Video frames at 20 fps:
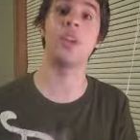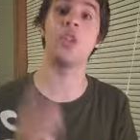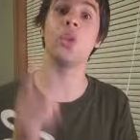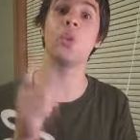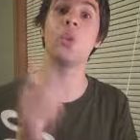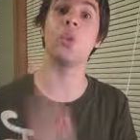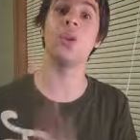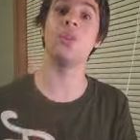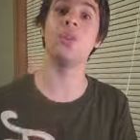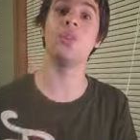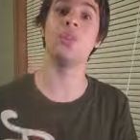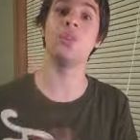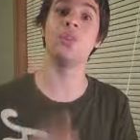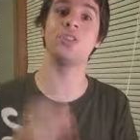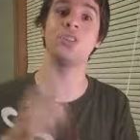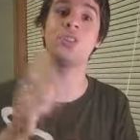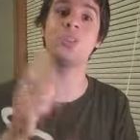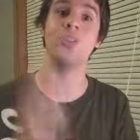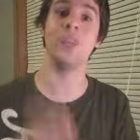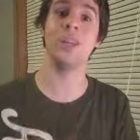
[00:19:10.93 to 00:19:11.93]
The
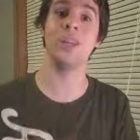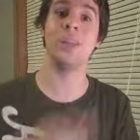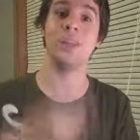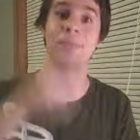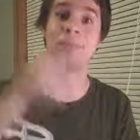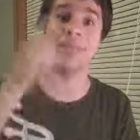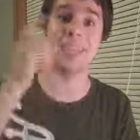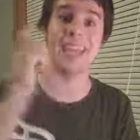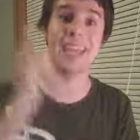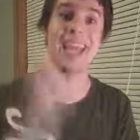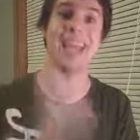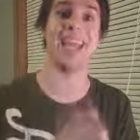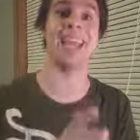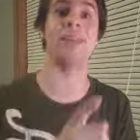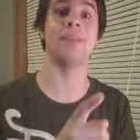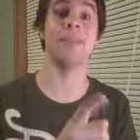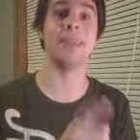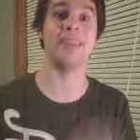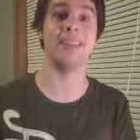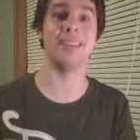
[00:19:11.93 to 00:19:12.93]
revolution will be
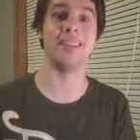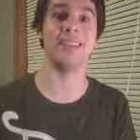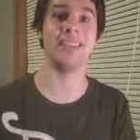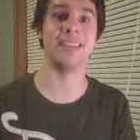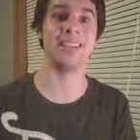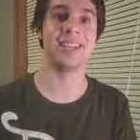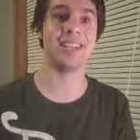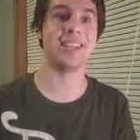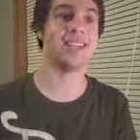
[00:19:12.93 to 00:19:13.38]
animated.